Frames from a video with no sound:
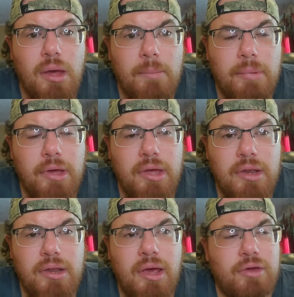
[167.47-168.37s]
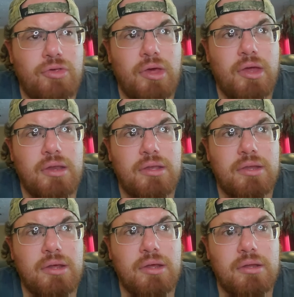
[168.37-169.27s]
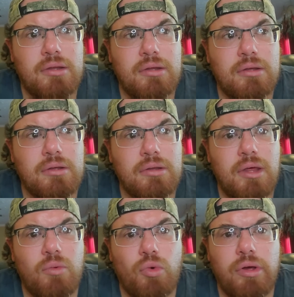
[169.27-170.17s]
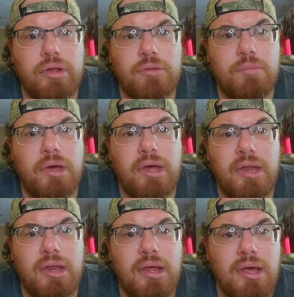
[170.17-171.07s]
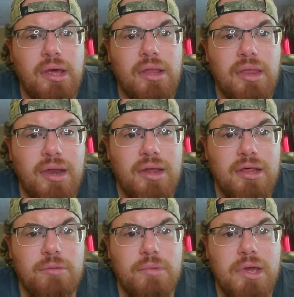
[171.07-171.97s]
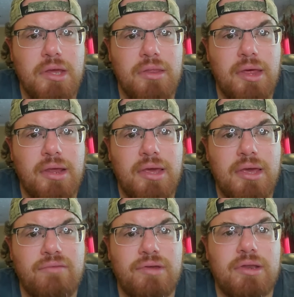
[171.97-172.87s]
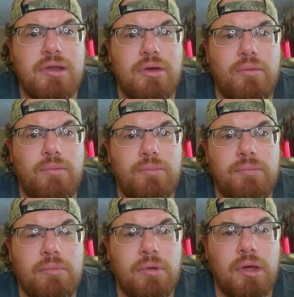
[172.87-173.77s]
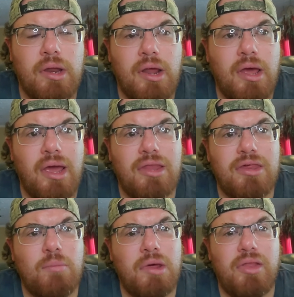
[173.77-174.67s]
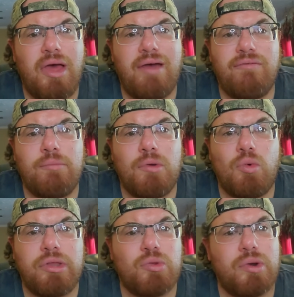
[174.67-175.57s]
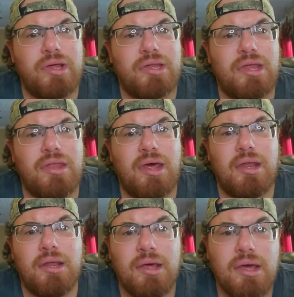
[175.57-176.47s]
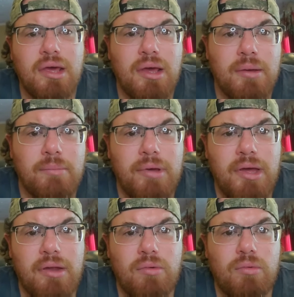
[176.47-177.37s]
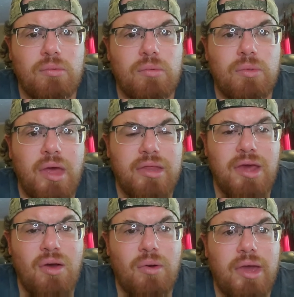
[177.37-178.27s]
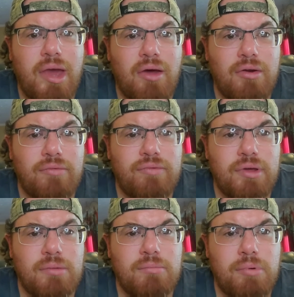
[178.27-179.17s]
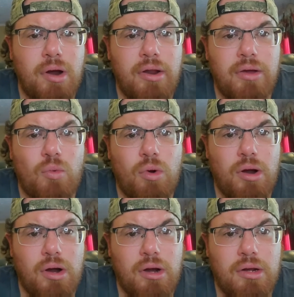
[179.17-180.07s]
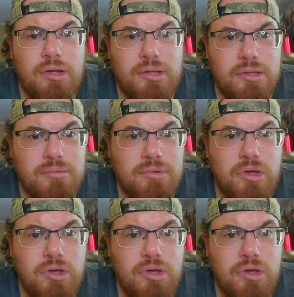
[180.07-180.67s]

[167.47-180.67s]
But actually, I did that it was. But that doesn't mean that he even knew. And I had somebody laugh at me once when I said that. But that's how counterfeit product works.